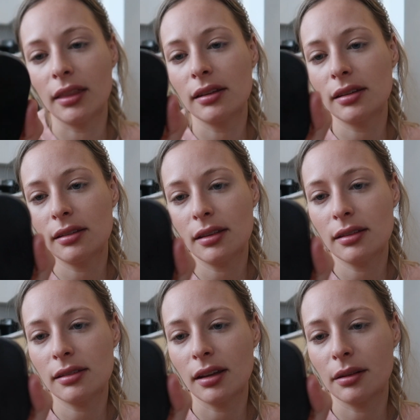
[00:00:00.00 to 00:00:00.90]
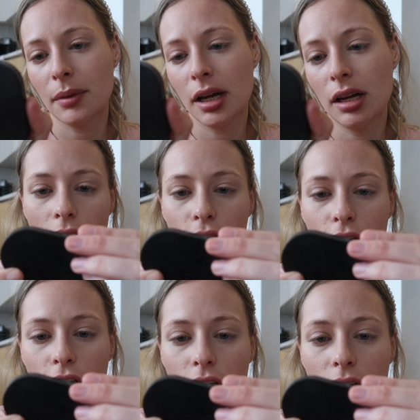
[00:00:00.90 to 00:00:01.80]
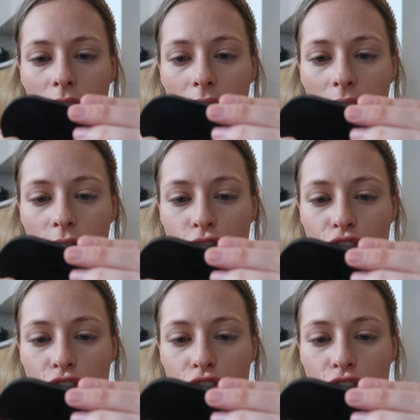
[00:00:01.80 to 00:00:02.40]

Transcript: This is the Sigma Color and